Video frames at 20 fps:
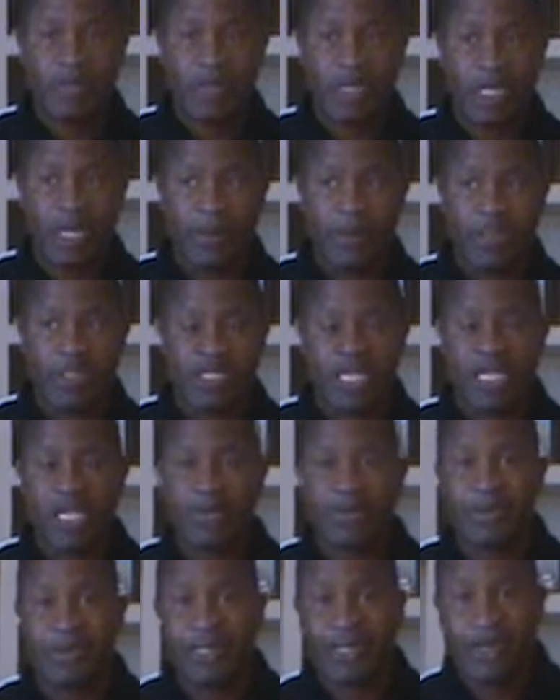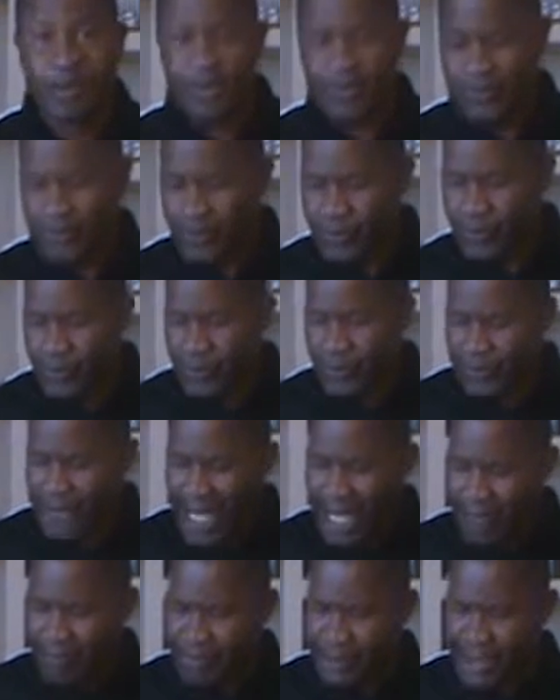you to become a team player.
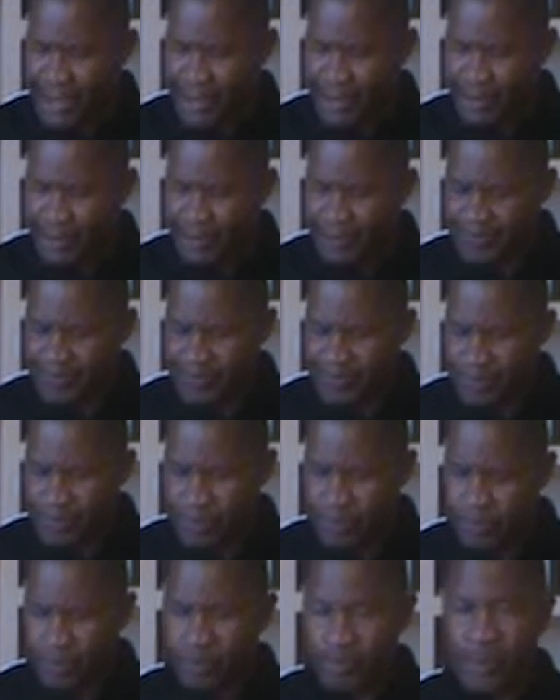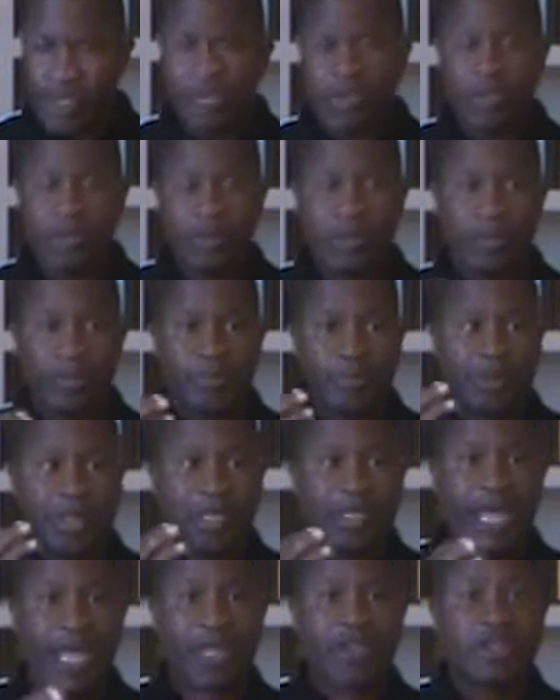That means
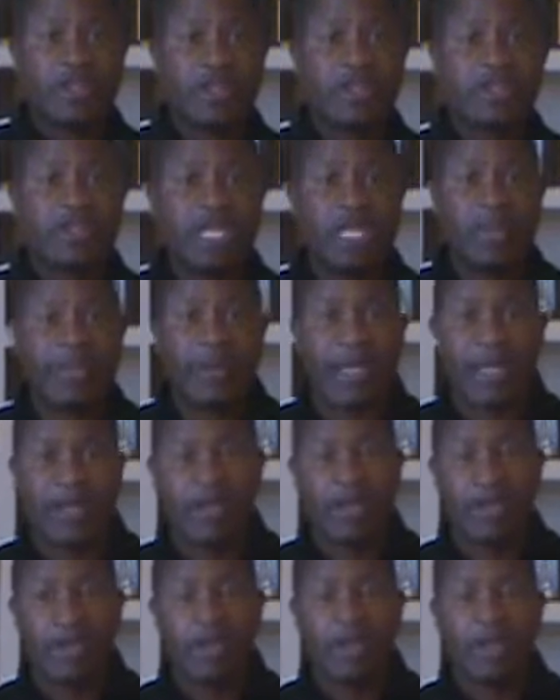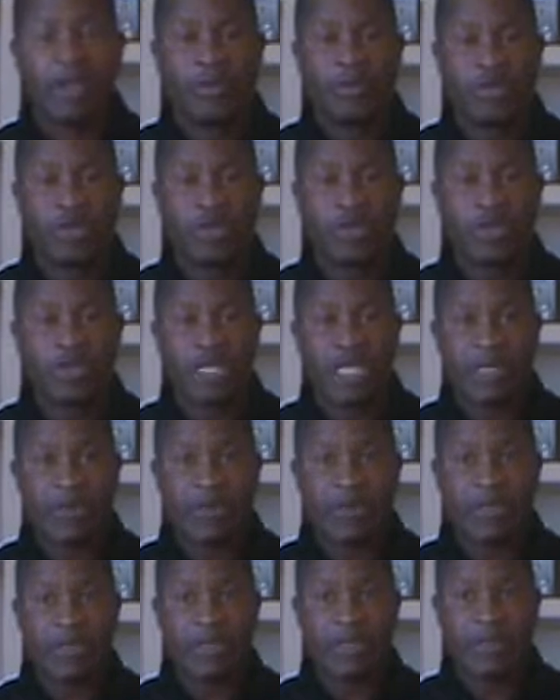be nice to your teammates, treat your
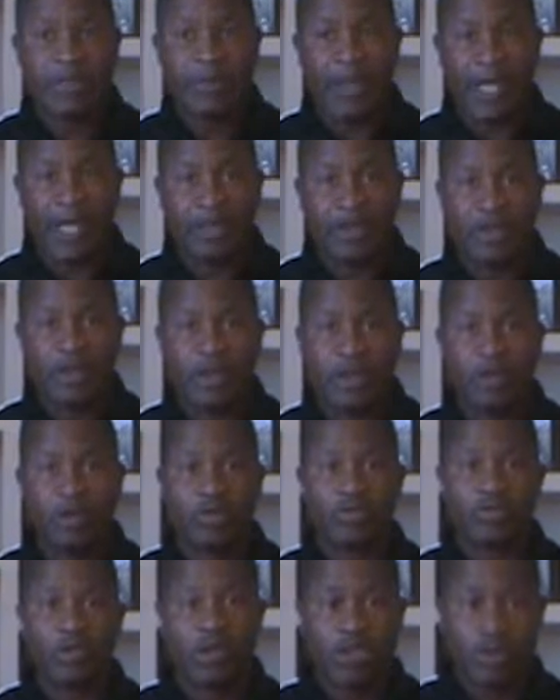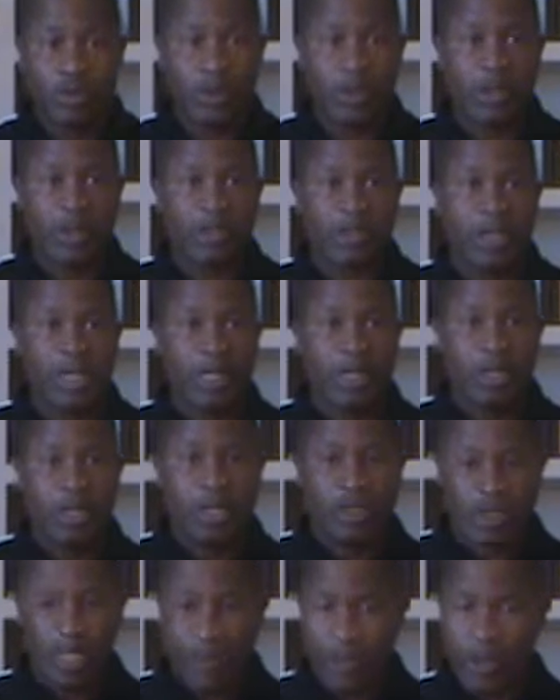teammate with respect, so they will treat you with respect,
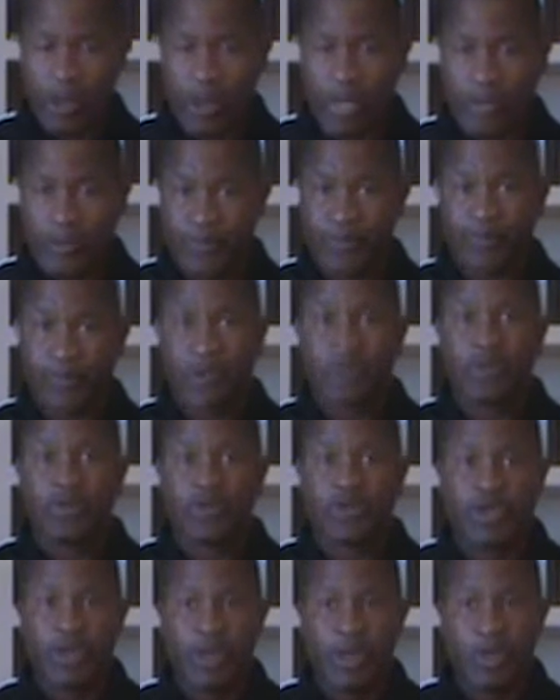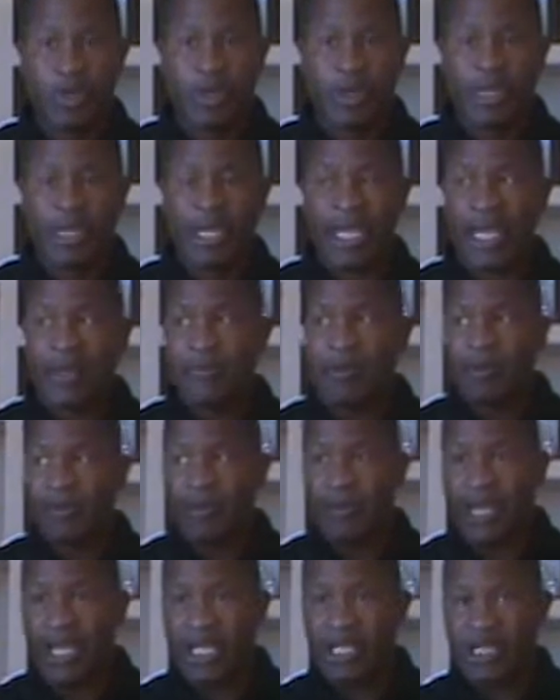number 1. 2, if you're
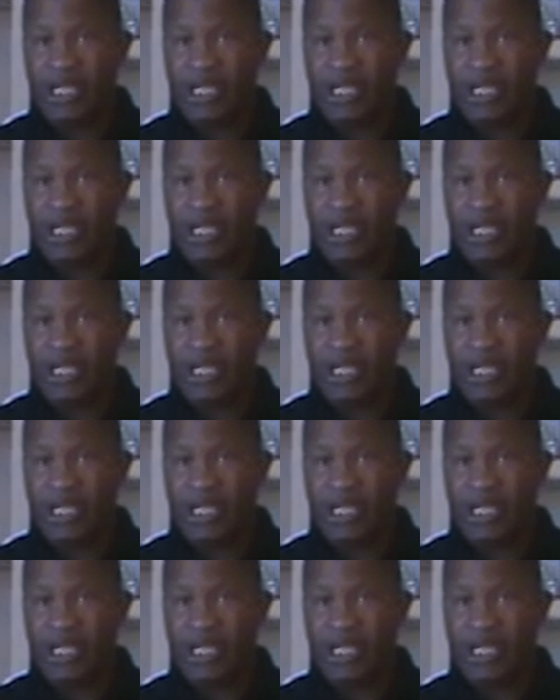playing